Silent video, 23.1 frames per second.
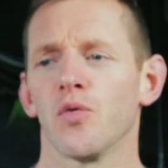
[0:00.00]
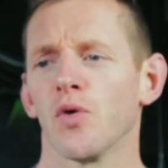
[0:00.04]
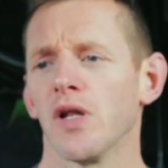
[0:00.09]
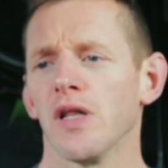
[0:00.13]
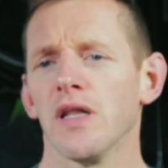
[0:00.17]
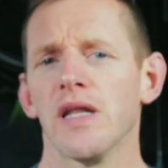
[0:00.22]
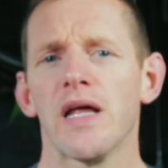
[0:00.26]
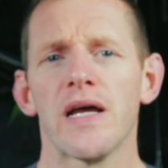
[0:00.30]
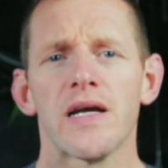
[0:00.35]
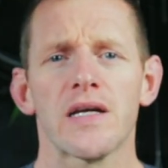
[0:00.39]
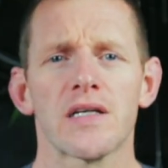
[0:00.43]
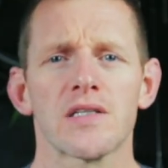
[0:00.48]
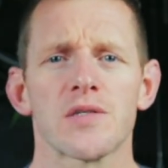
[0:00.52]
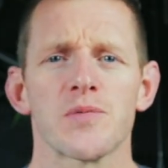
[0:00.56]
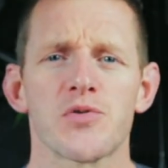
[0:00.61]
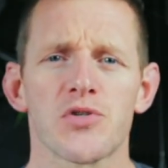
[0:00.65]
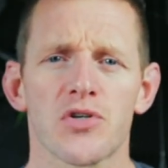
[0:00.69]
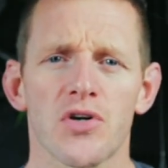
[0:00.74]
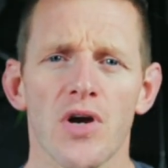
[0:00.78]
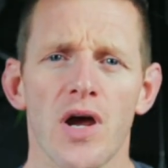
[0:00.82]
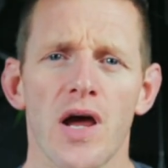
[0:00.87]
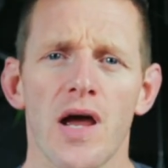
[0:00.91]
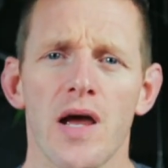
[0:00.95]
want to like,
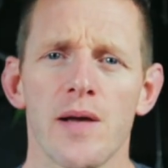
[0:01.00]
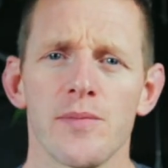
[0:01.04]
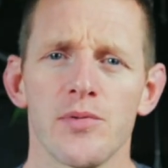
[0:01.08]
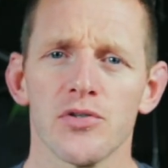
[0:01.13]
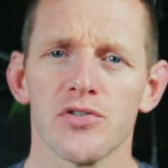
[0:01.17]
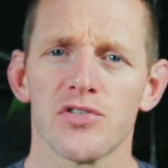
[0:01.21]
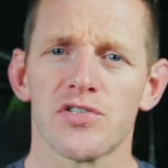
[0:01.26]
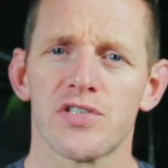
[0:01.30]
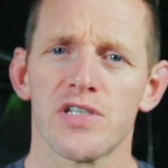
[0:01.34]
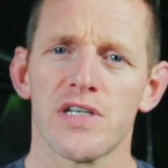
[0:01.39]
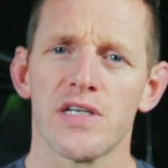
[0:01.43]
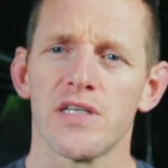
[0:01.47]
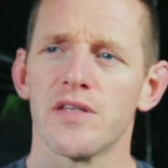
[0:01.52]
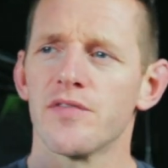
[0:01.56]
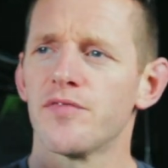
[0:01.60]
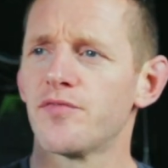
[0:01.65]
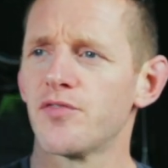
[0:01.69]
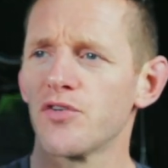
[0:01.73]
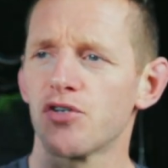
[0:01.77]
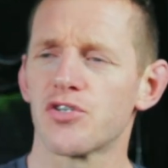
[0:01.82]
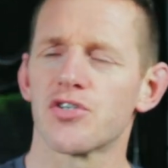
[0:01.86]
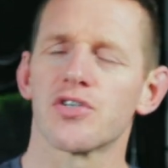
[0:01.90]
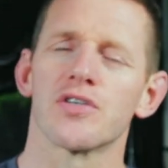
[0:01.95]
subscribe, you'll see the
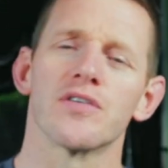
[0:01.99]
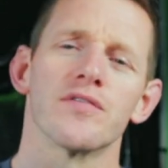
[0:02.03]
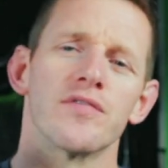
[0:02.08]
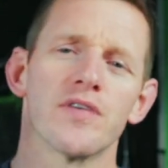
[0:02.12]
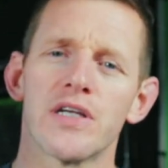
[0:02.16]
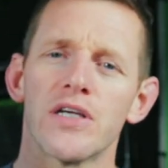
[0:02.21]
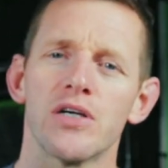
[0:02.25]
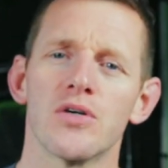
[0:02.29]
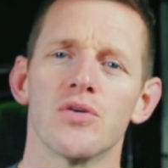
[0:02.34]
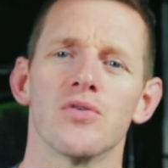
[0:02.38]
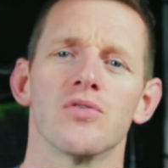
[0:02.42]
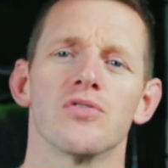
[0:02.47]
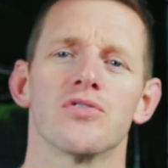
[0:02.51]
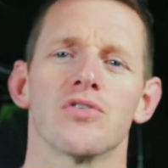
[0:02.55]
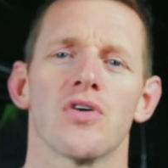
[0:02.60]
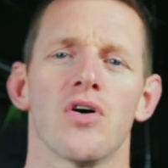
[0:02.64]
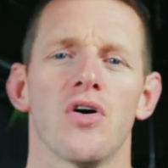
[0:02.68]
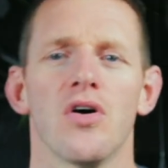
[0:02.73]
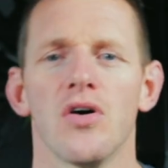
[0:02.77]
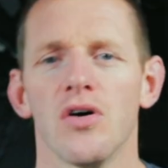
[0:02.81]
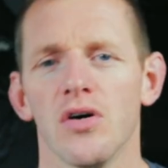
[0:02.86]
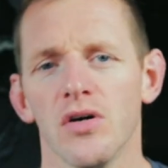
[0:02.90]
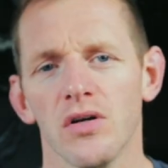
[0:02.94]
future videos
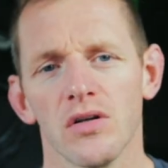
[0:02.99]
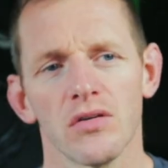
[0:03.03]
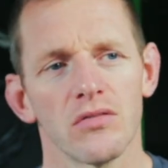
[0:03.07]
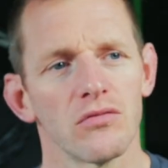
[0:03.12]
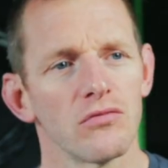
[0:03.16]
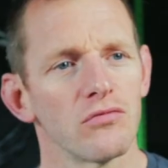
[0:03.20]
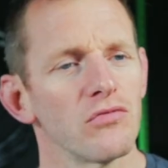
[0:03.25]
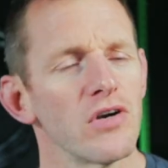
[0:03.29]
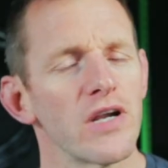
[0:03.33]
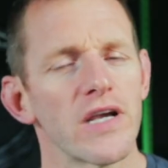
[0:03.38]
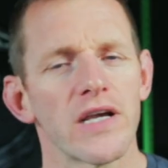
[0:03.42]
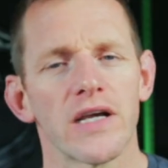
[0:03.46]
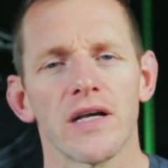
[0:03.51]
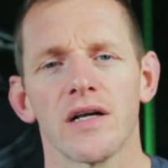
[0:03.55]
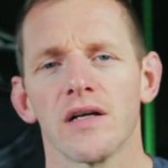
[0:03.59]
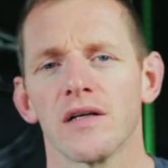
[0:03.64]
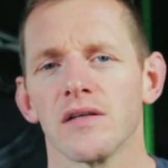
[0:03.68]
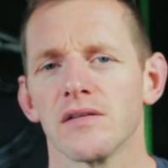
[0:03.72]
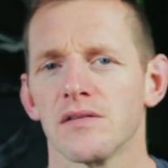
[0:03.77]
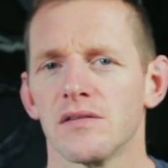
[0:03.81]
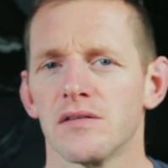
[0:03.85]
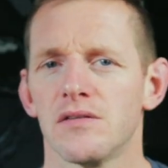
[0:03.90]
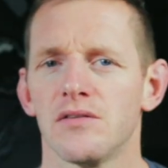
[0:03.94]
on
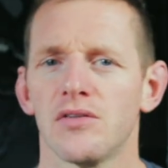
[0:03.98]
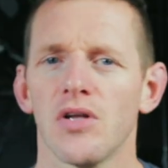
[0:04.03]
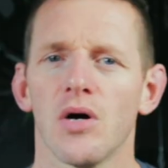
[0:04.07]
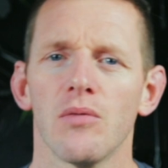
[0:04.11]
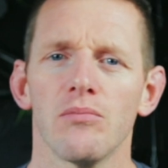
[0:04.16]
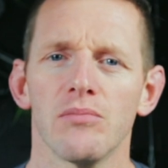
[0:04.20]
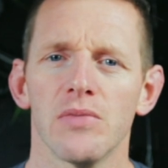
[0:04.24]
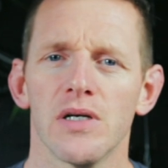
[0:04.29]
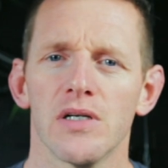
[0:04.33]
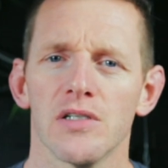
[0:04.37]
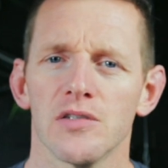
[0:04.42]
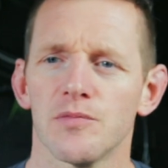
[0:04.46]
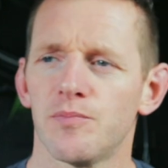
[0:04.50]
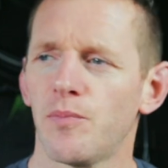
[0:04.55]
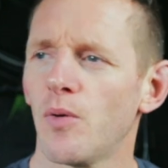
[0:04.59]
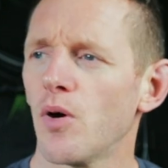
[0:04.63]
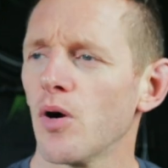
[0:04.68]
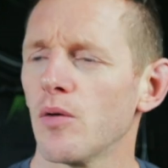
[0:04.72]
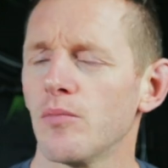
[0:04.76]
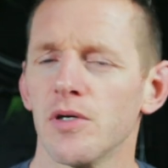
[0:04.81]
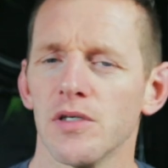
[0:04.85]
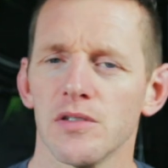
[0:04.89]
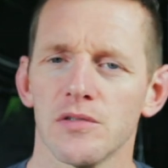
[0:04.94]
rings, dumbbells,
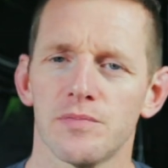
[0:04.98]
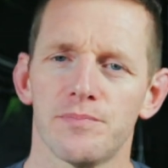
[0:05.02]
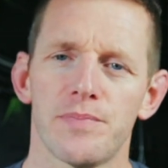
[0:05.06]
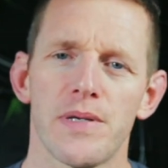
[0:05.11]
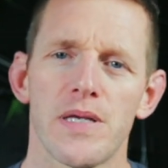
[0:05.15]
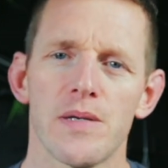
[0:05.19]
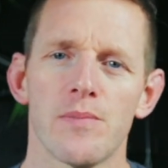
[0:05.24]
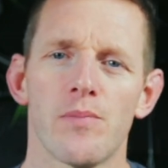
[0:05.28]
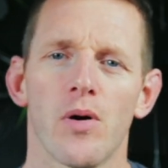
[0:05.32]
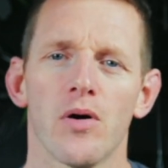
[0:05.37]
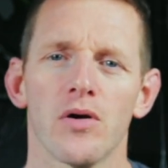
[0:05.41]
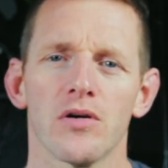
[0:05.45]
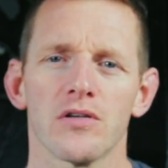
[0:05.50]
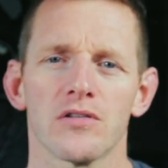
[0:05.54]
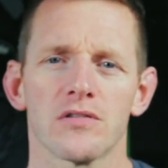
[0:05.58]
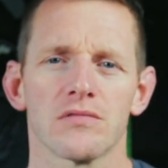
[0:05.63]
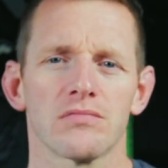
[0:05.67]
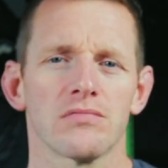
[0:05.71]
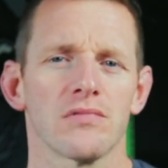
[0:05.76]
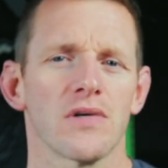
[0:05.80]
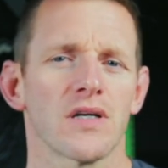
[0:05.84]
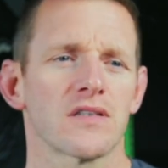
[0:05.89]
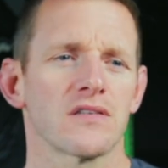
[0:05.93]
barbells,
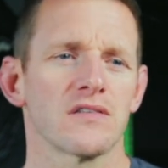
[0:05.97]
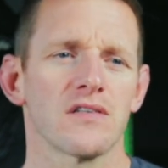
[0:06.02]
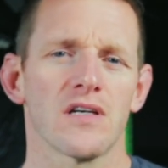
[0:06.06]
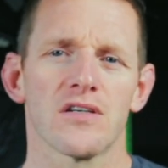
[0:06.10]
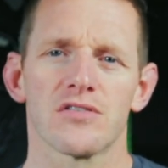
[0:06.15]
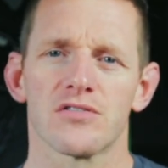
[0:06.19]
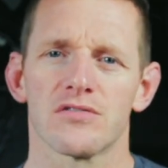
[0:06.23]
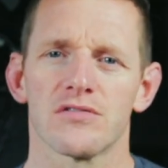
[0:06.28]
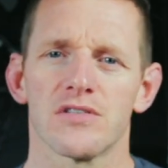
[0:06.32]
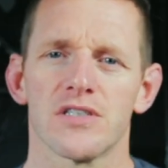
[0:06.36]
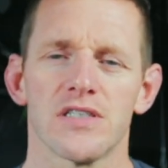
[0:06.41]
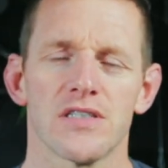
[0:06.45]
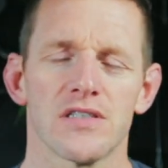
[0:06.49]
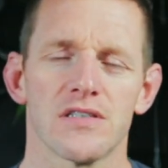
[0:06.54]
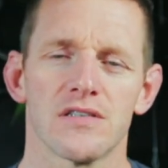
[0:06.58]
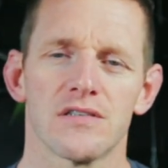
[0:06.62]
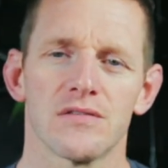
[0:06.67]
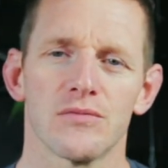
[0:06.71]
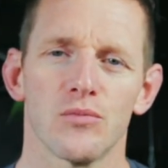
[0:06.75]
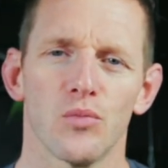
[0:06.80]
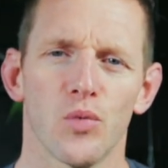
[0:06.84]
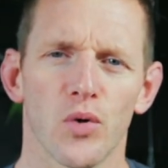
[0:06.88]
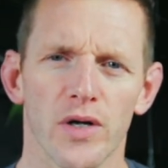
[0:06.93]
P-bars,
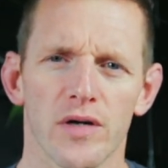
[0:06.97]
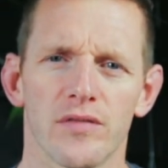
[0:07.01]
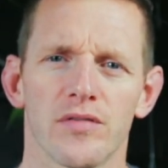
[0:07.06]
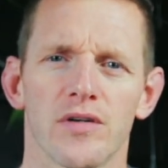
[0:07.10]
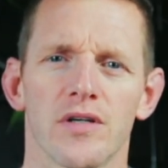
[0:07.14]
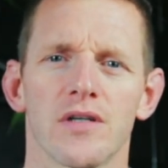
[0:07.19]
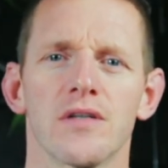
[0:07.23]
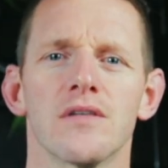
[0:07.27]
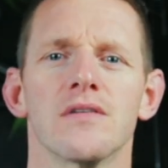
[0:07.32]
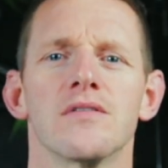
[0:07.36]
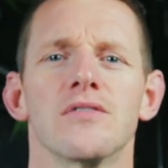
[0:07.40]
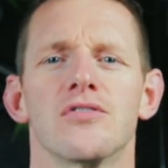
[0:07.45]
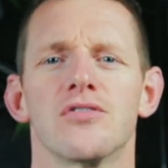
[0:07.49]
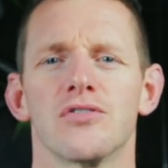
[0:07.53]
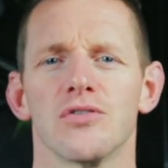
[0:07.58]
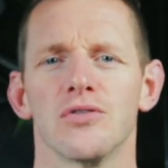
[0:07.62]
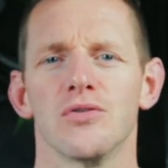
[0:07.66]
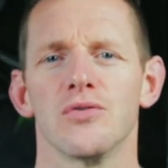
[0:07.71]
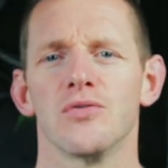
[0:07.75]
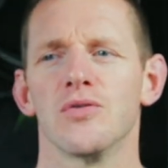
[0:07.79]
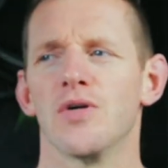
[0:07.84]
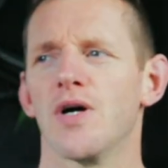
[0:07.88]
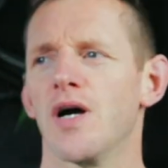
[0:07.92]
accessories, whatever.
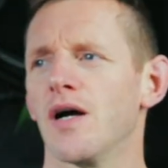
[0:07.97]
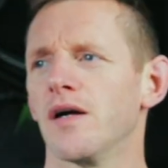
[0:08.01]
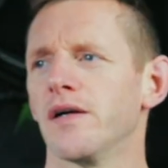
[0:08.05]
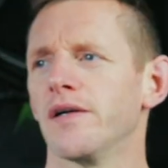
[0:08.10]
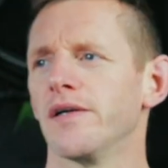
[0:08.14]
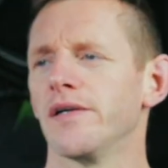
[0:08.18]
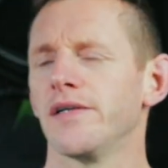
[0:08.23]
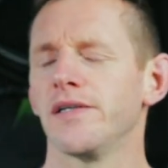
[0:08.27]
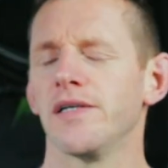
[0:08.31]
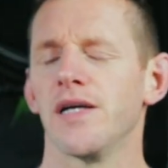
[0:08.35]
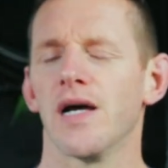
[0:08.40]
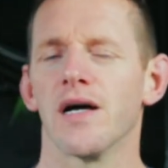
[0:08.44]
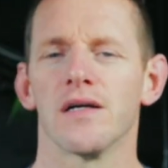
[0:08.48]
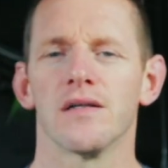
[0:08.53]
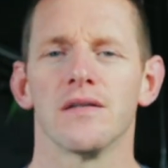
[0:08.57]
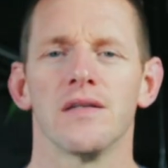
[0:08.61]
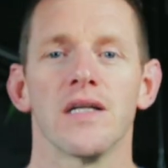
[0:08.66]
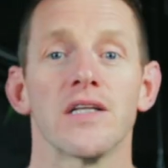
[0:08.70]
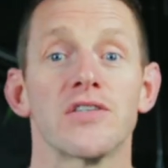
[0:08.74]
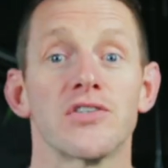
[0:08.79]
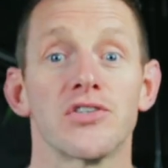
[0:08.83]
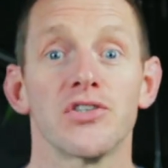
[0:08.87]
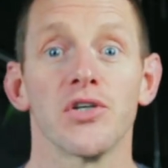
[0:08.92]
So uh, yeah,
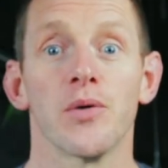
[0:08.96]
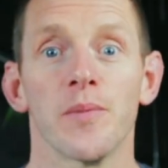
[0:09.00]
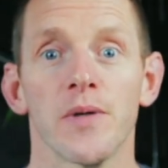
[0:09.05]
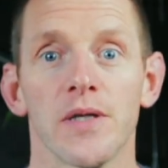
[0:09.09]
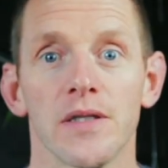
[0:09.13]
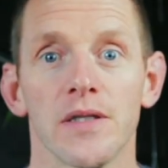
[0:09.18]
let's jump